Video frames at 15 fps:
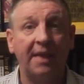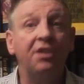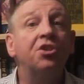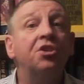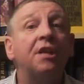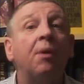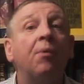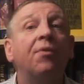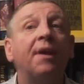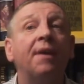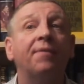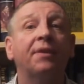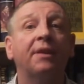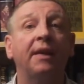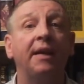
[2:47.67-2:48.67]
in South
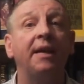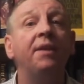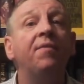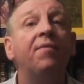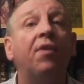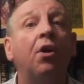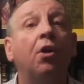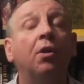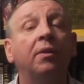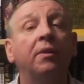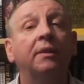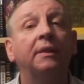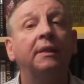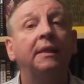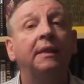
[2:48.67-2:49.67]
Africa
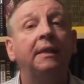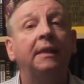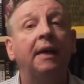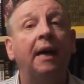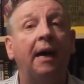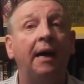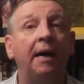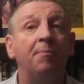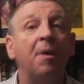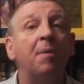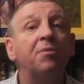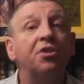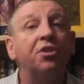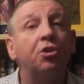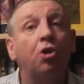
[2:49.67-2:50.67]
involved
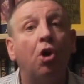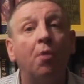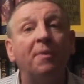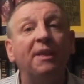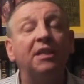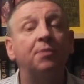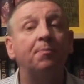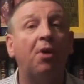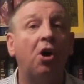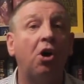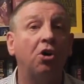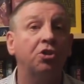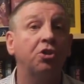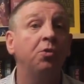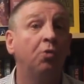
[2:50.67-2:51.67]
members of the Communist
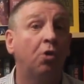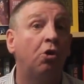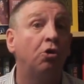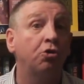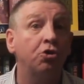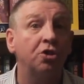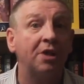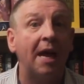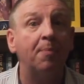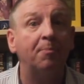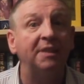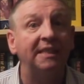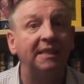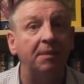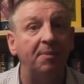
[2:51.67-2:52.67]
Party who all just
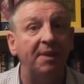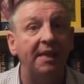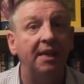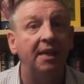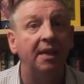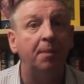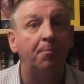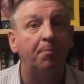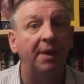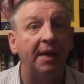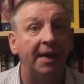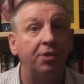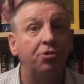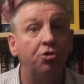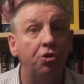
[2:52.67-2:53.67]
happened to be
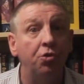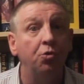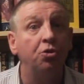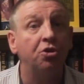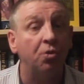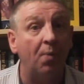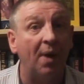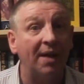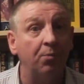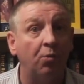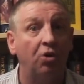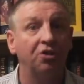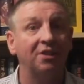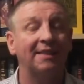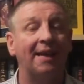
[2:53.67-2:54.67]
Jews, the white
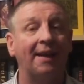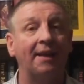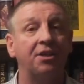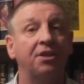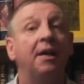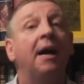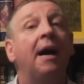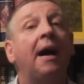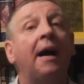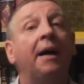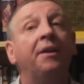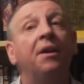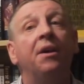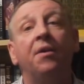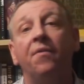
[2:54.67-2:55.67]
ones, that is,
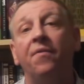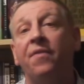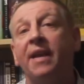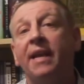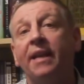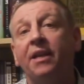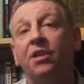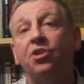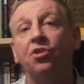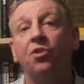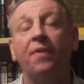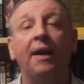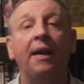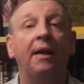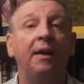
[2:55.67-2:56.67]
and various
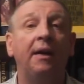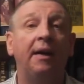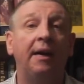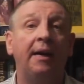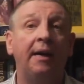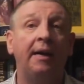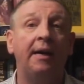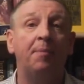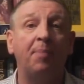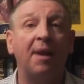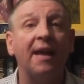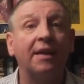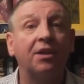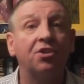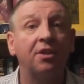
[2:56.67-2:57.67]
other
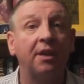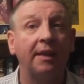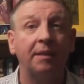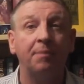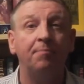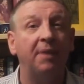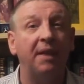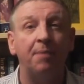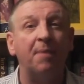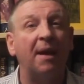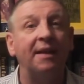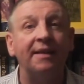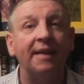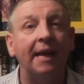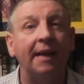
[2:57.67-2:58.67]
blacks like
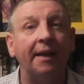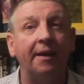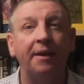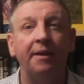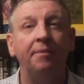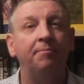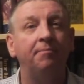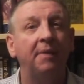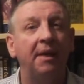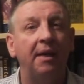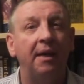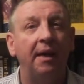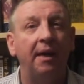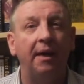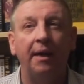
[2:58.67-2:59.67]
Mandela and
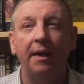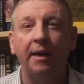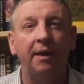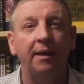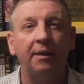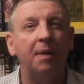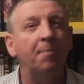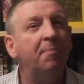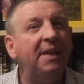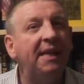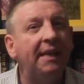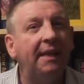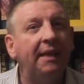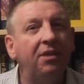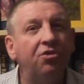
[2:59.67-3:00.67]

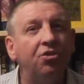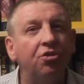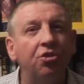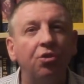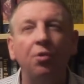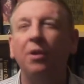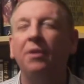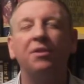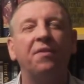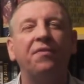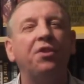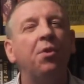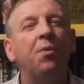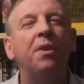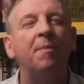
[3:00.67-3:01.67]
Mbeki, Zulu, there's a
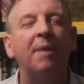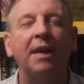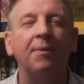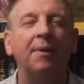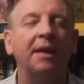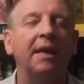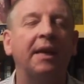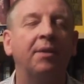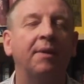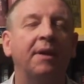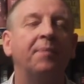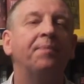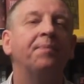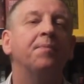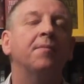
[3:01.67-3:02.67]
few of them
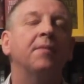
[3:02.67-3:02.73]
anyway.